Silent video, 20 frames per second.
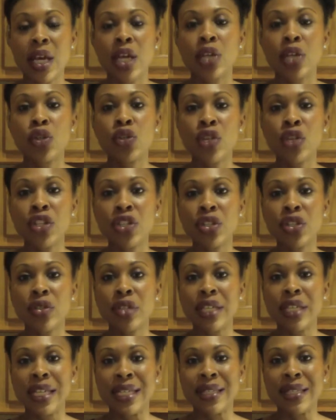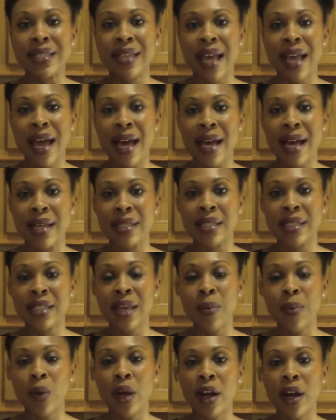Nutritional yeast has
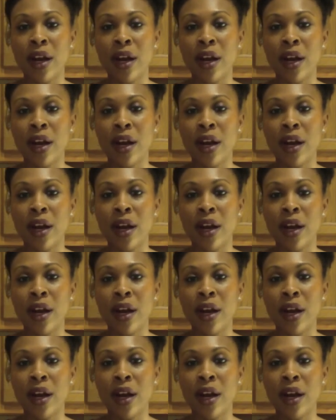somewhat